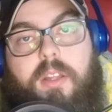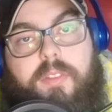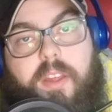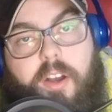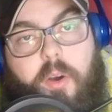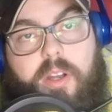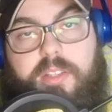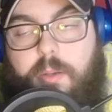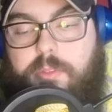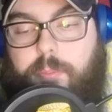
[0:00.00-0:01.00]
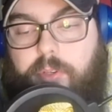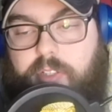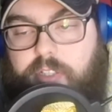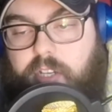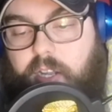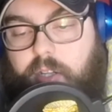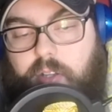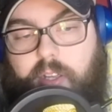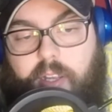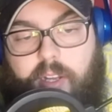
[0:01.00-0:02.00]
that always help support the channel
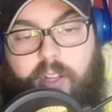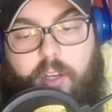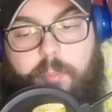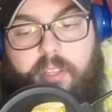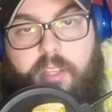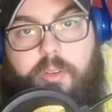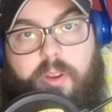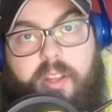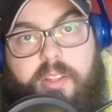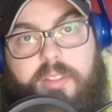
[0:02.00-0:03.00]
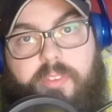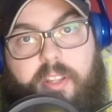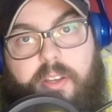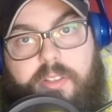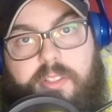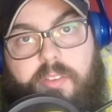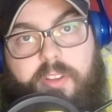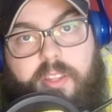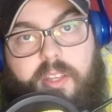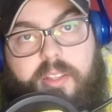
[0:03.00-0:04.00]
and help me create these videos and
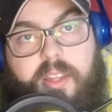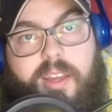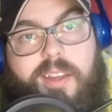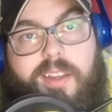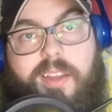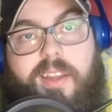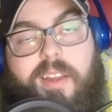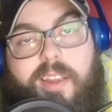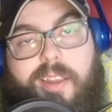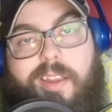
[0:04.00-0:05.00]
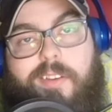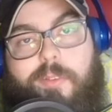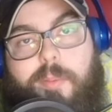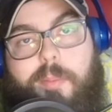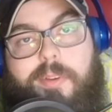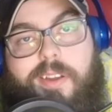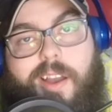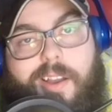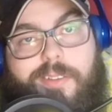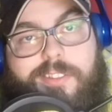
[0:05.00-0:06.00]
everything like that. And remember,
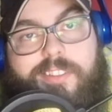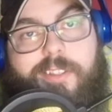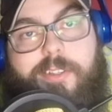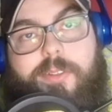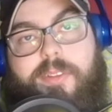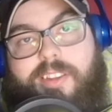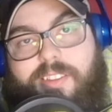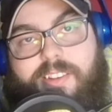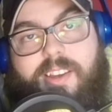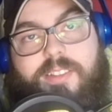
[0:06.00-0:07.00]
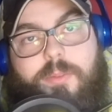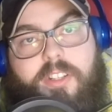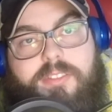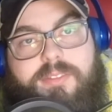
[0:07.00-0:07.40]
I'll see you in the next one.